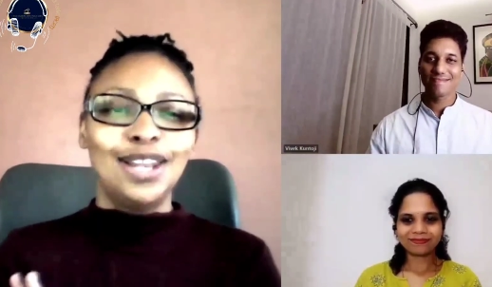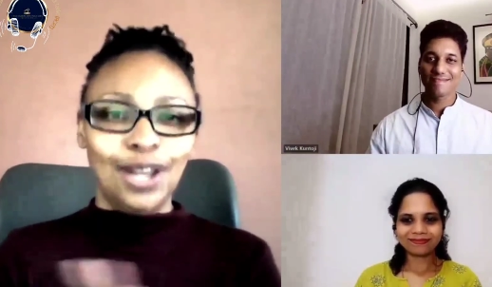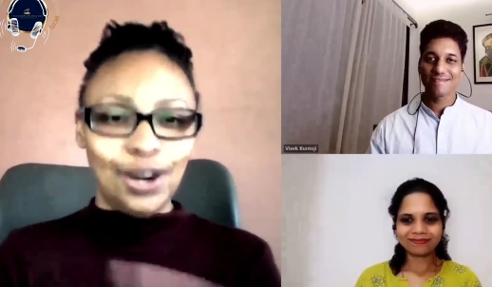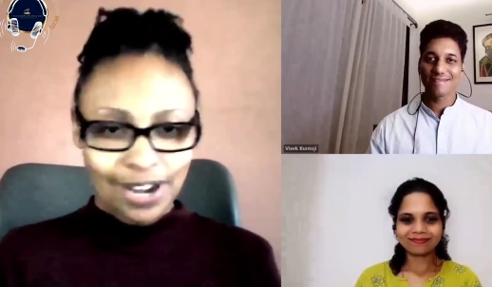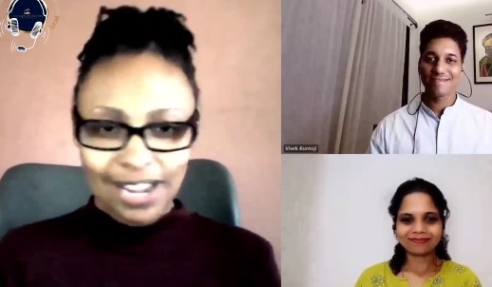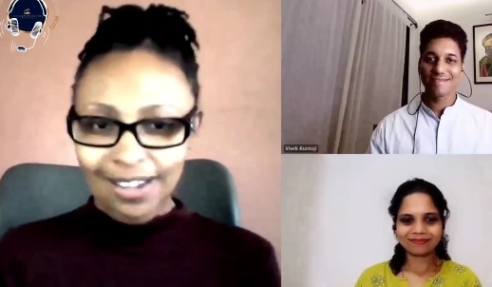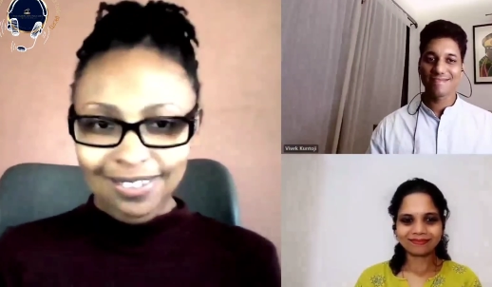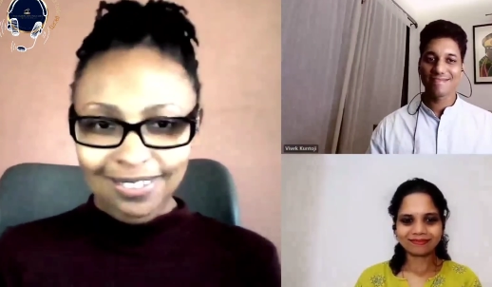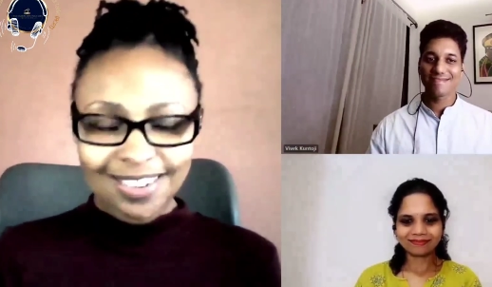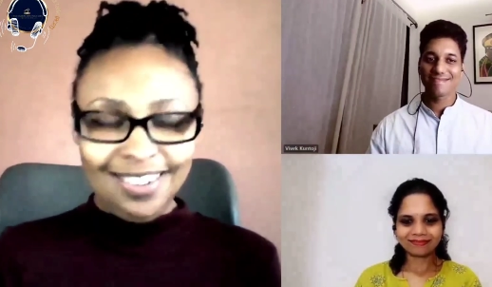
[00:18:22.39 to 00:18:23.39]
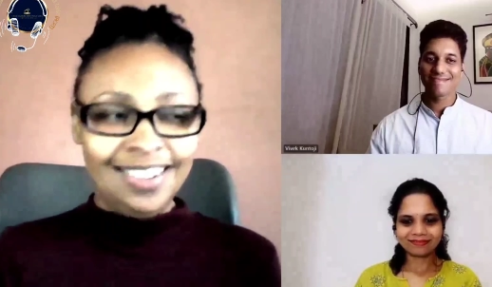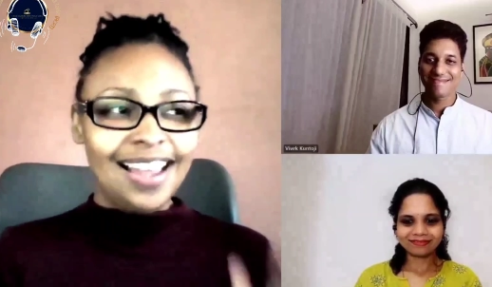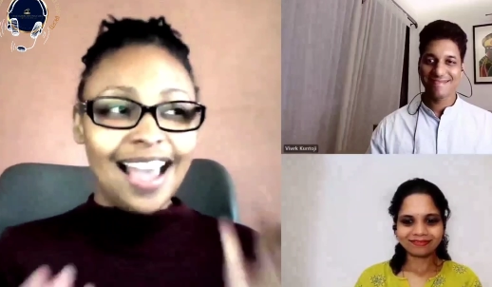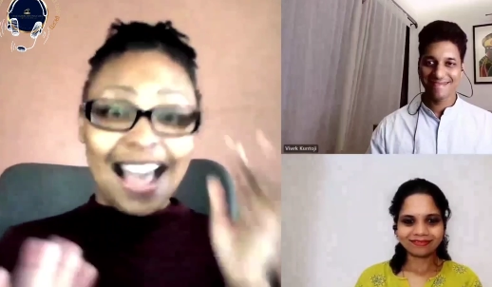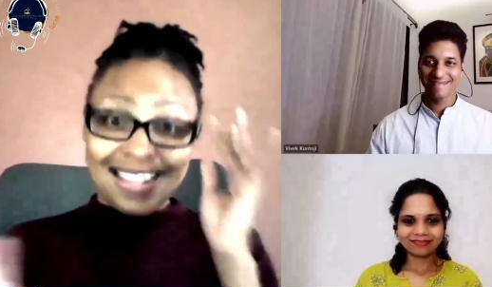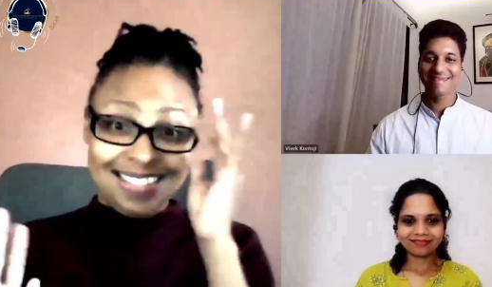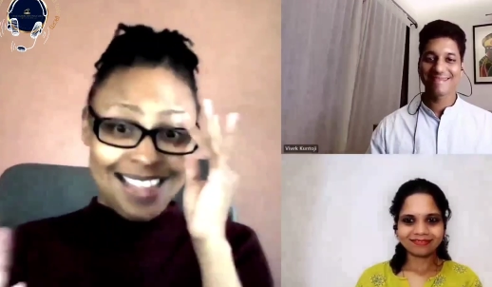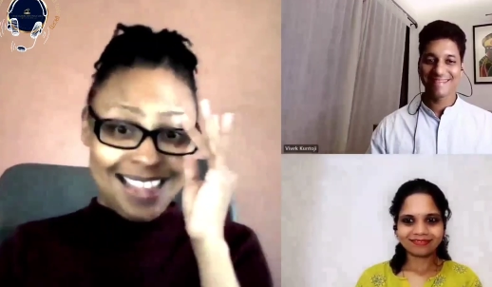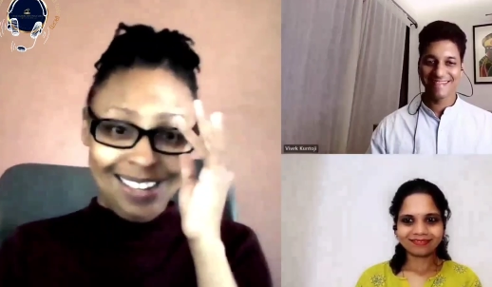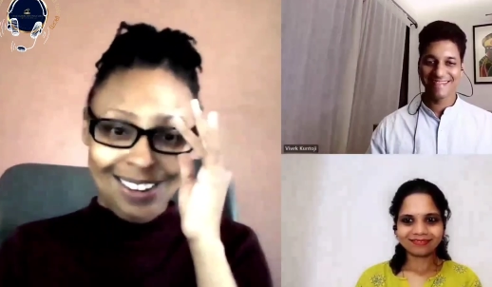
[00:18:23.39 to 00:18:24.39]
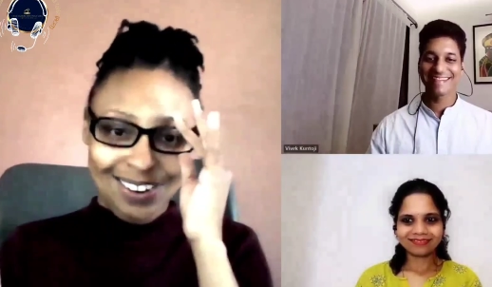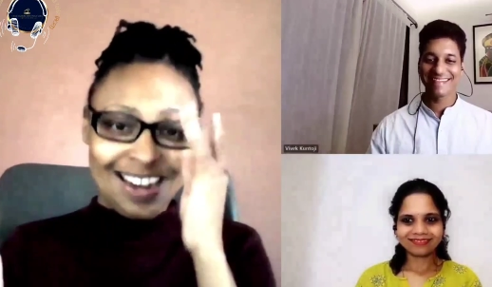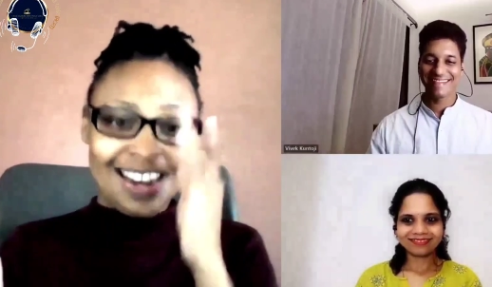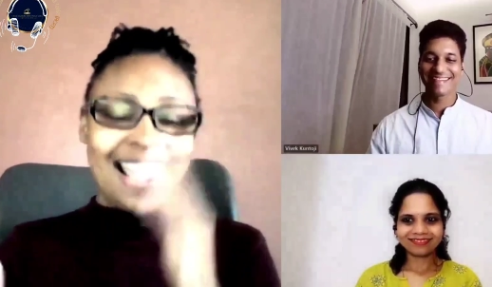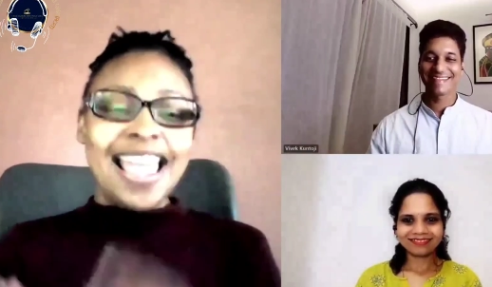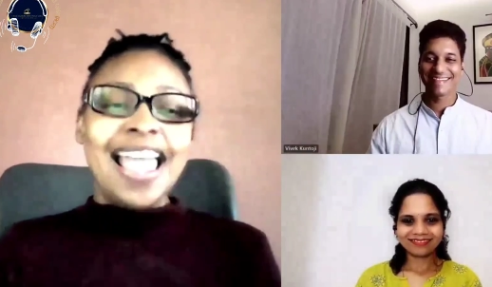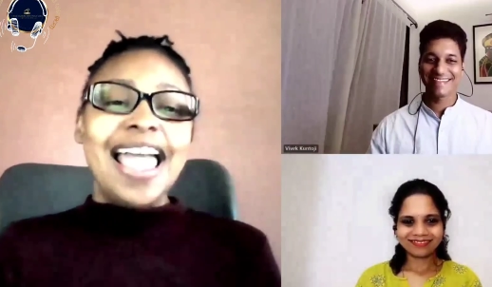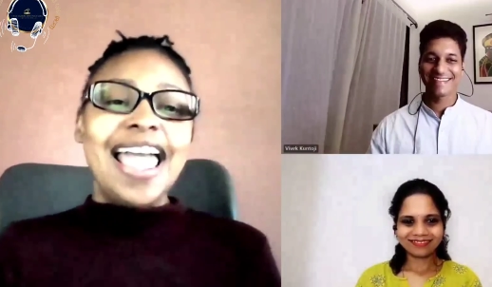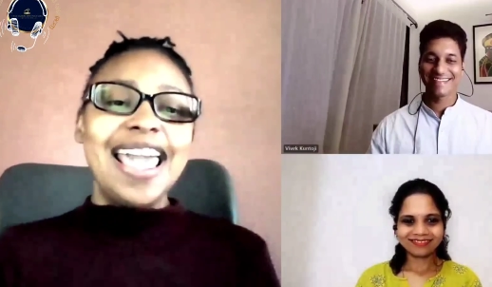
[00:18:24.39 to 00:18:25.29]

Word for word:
Speaker 1: learning. I stay learning.